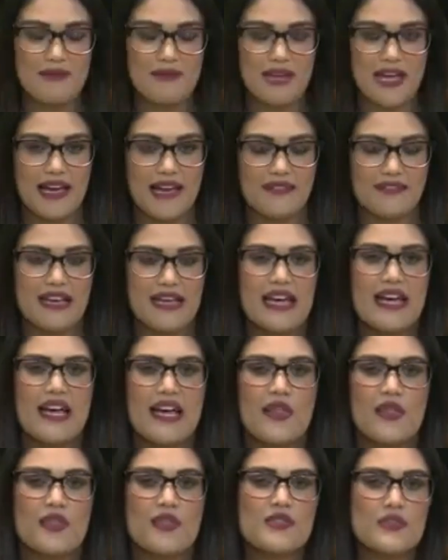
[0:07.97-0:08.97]
Live.
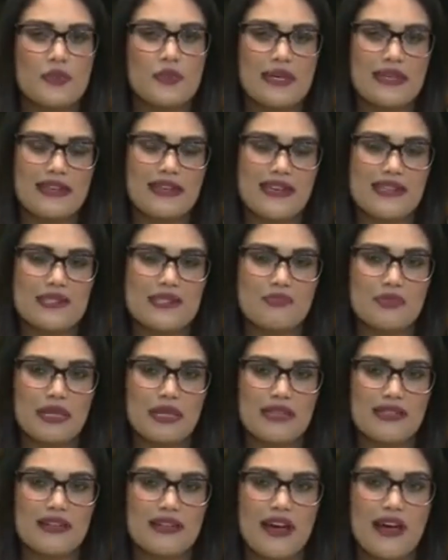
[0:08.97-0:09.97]
This week has
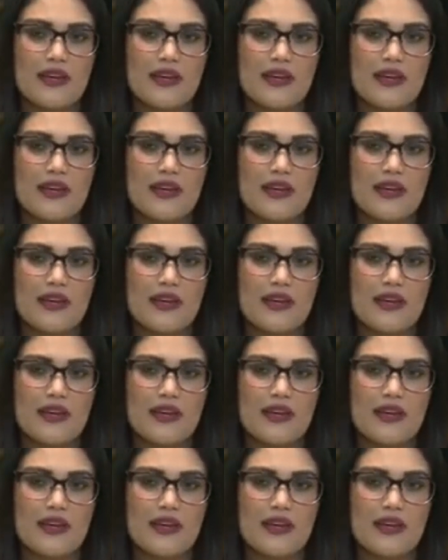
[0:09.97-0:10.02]
been